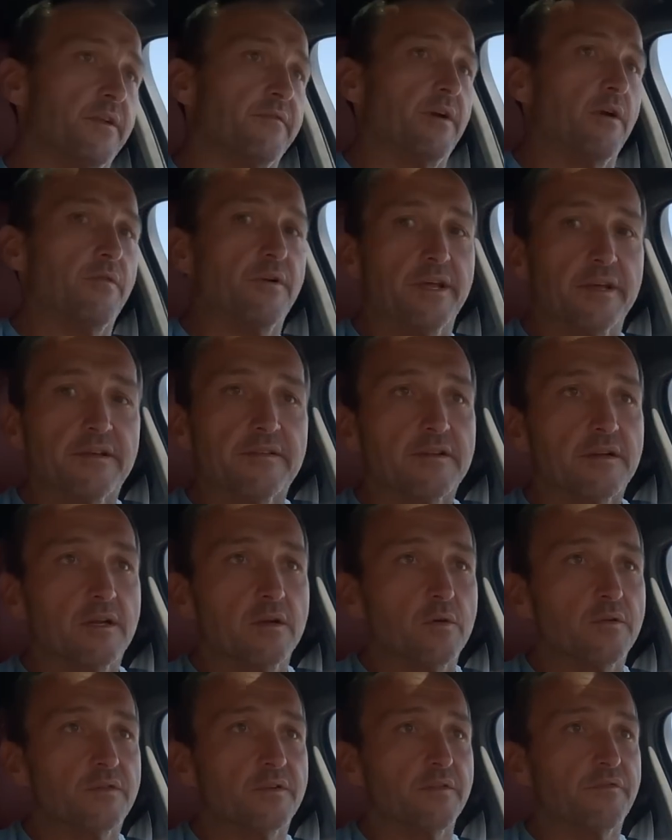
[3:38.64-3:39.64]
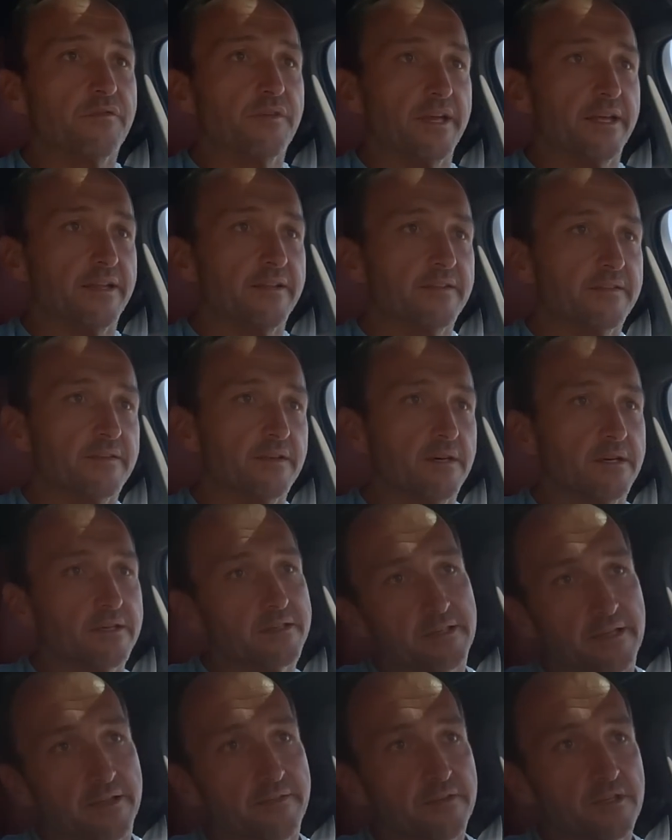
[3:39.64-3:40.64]
and very exclusive
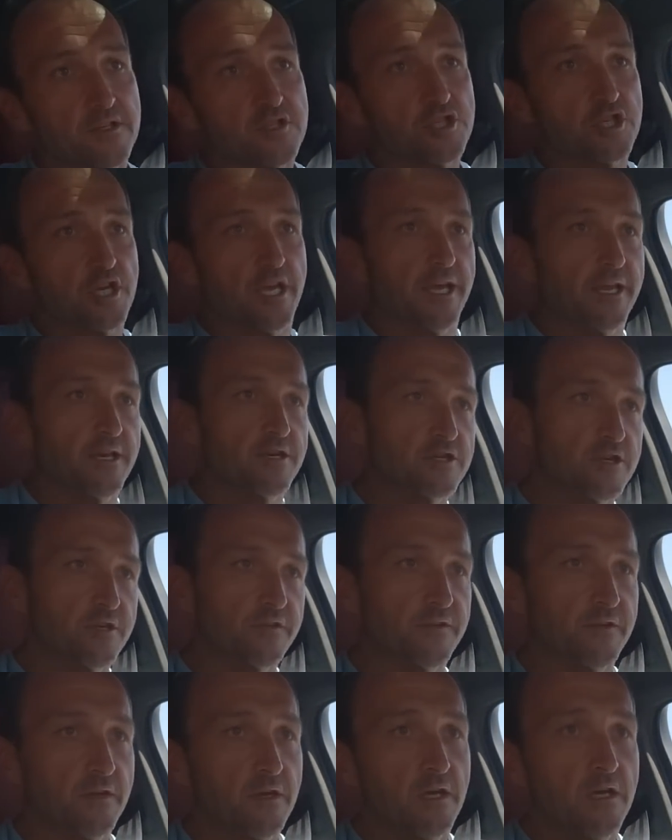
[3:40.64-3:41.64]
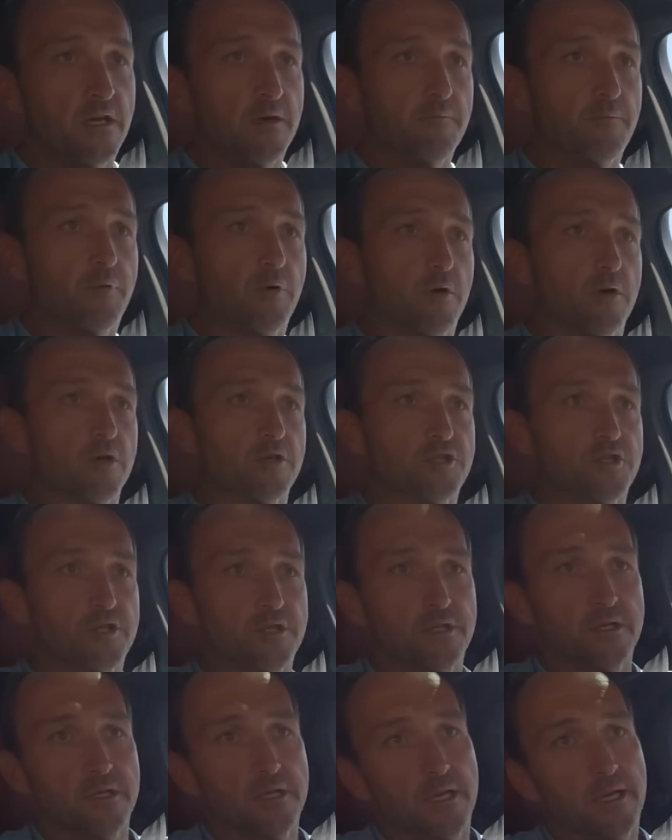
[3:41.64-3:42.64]
insight in the changes
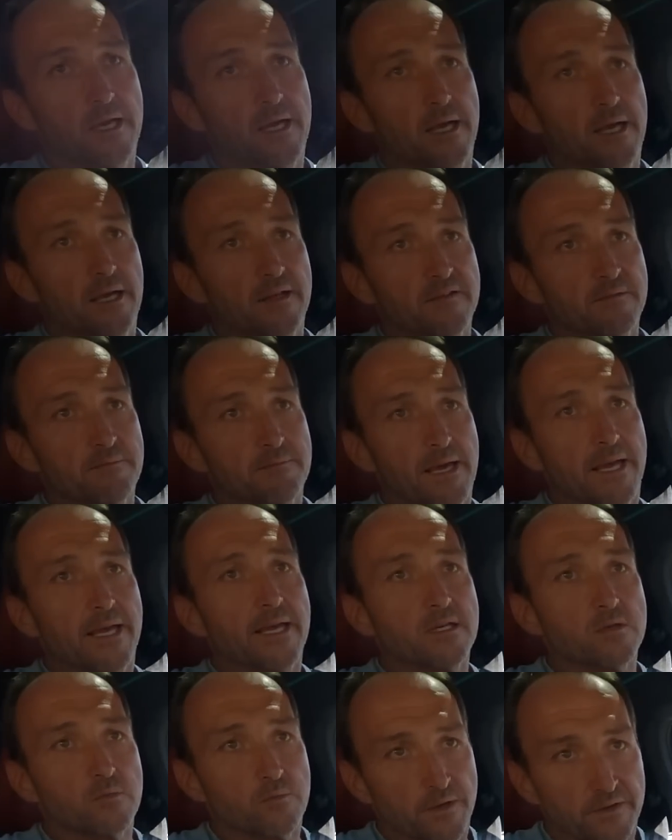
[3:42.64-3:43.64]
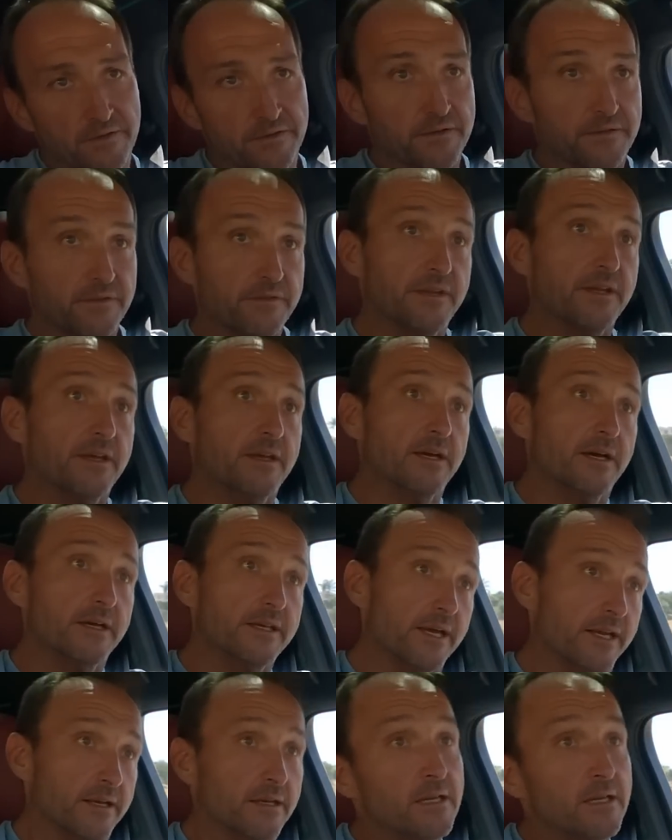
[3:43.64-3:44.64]
Porsche has made with the Cayenne.